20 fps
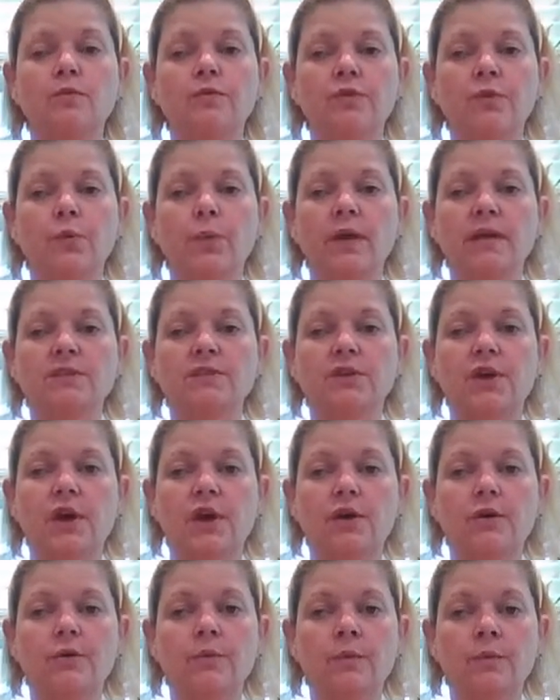the way to
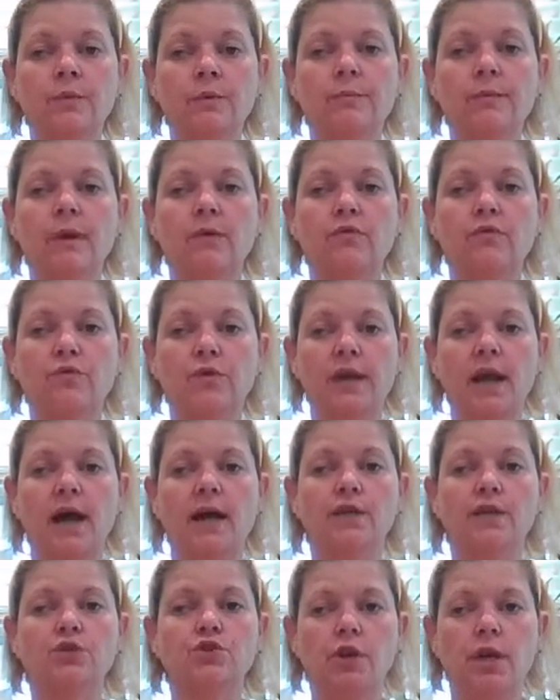go. Maybe
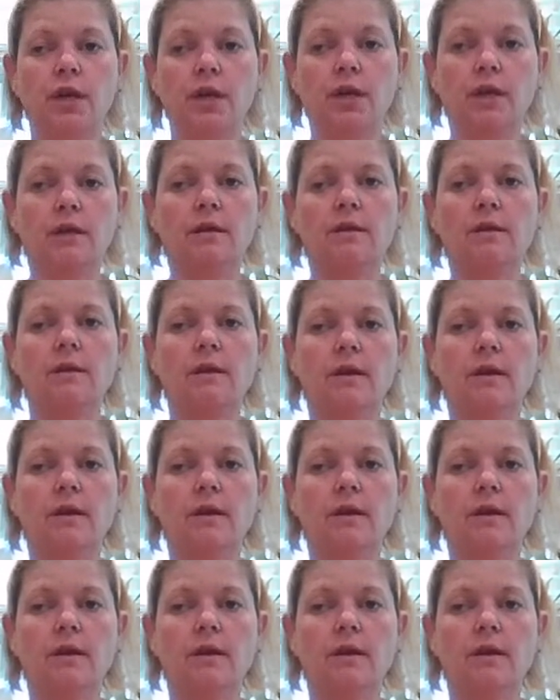rehydrate.